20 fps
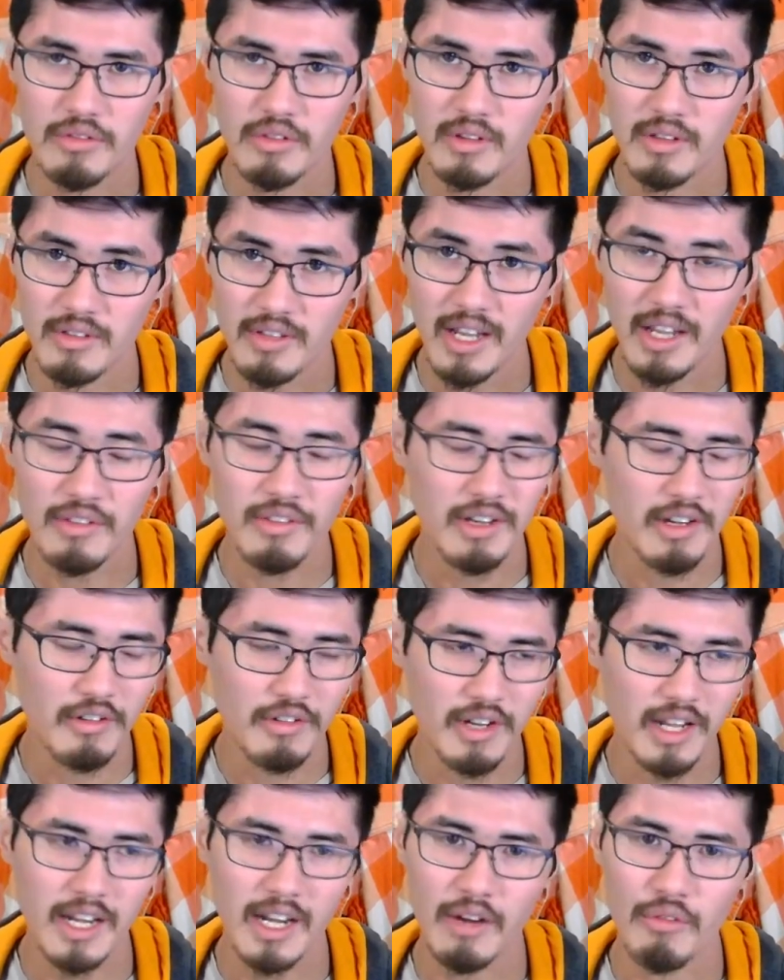So concise and
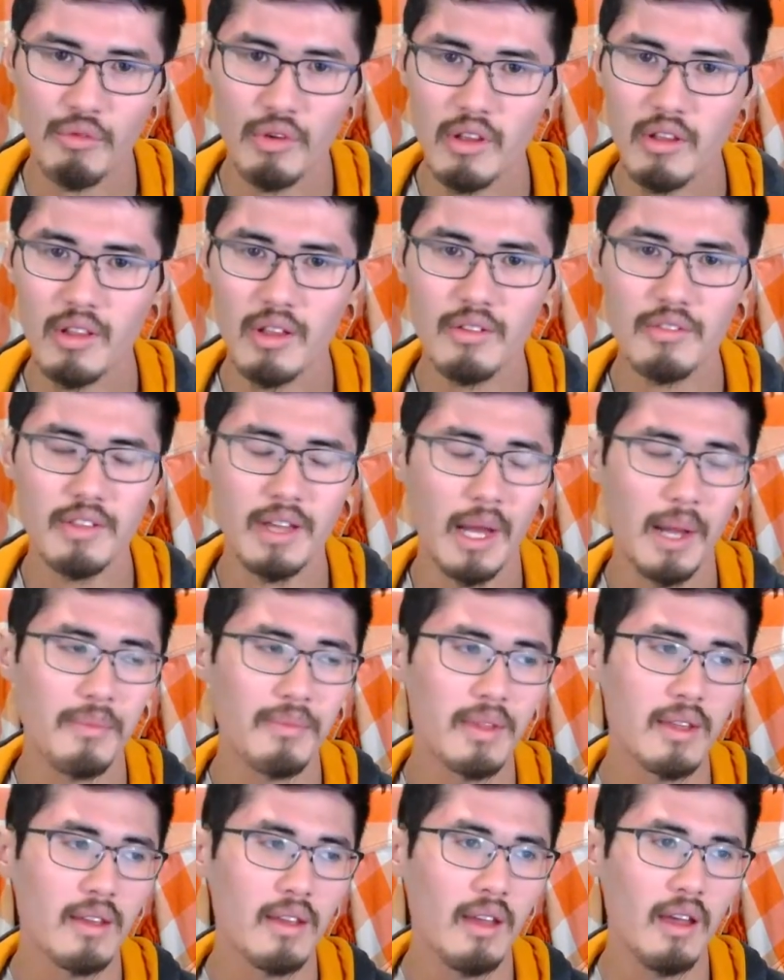entertaining. I really love
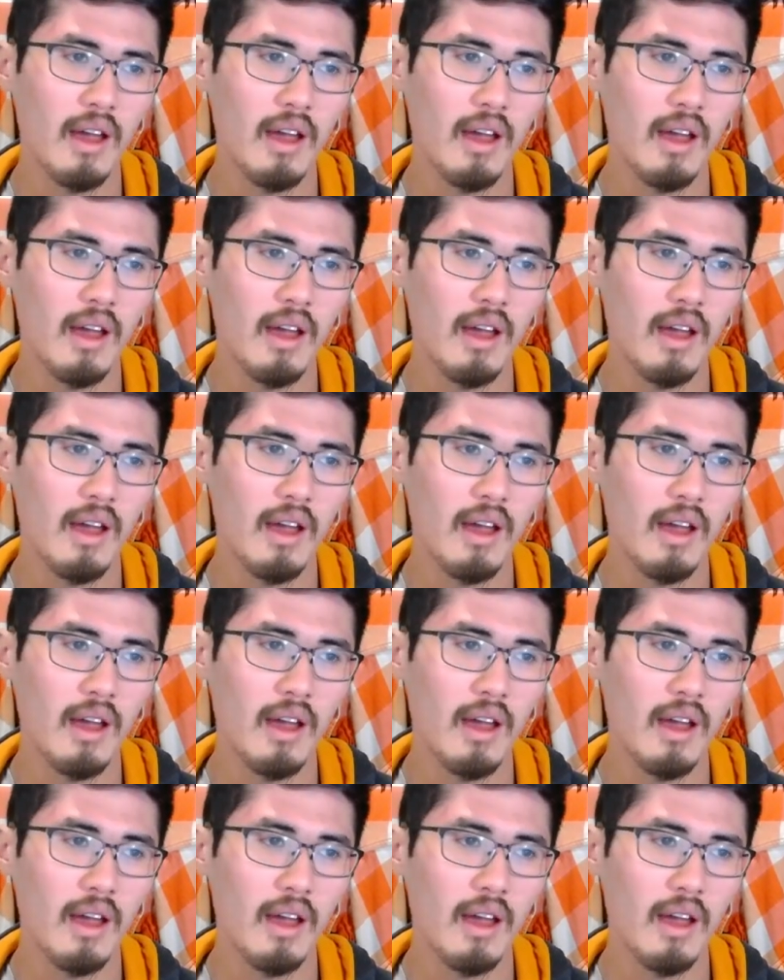that.